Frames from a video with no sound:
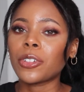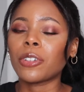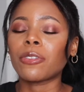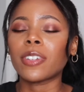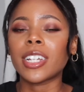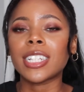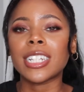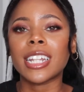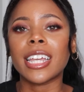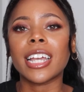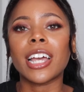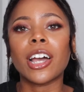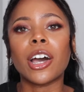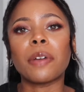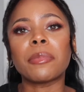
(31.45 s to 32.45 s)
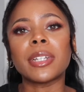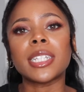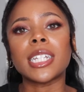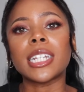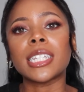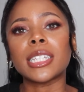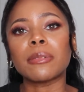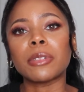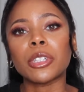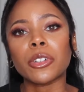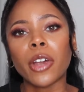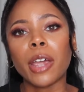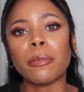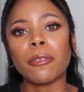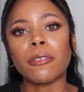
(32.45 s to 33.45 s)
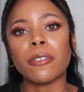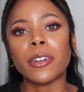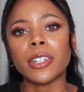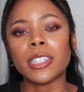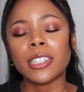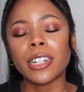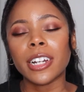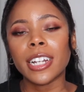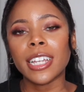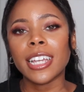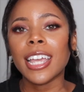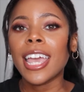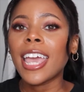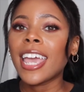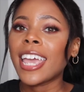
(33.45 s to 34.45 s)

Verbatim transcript: Don't forget to like, comment, and subscribe before starting.